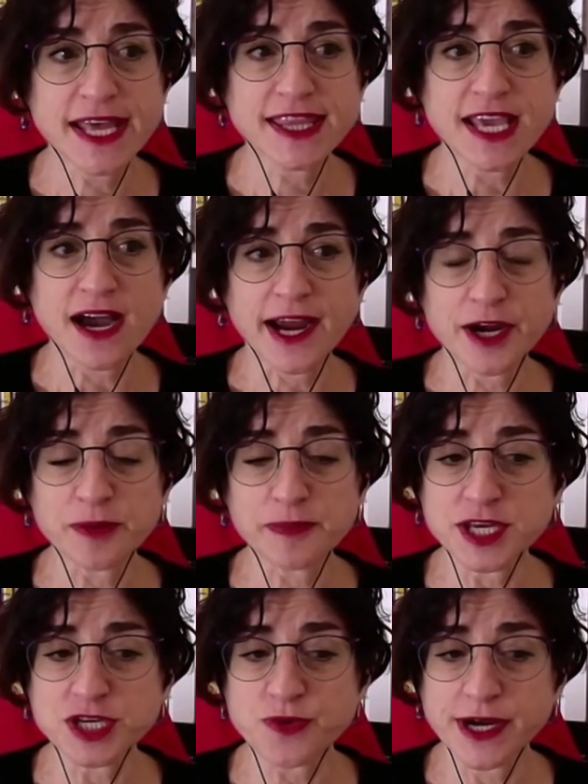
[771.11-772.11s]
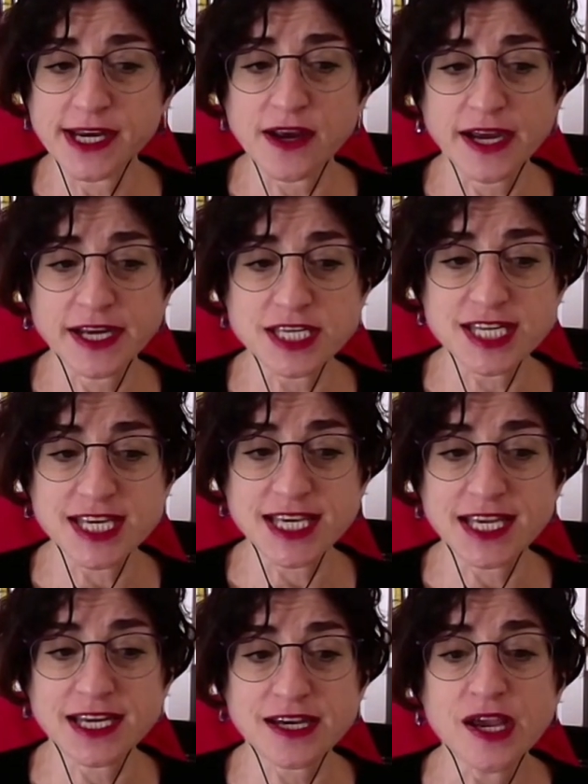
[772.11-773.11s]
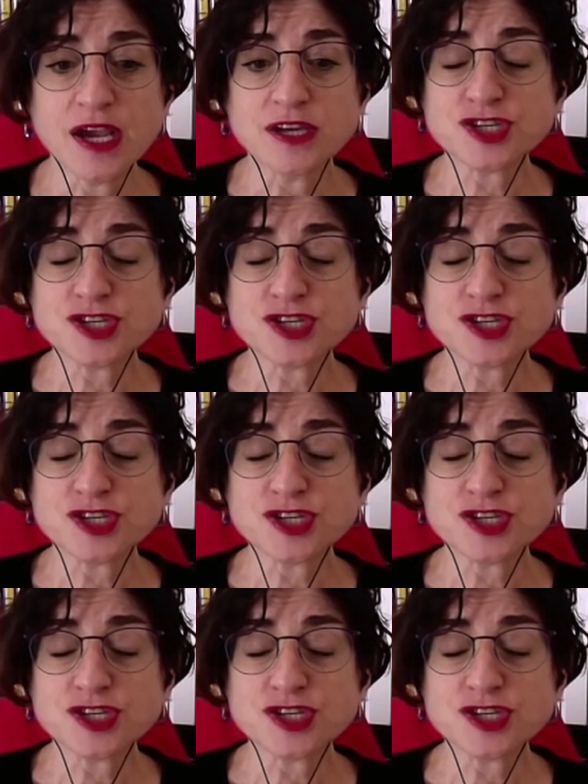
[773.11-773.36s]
that the IRP 2019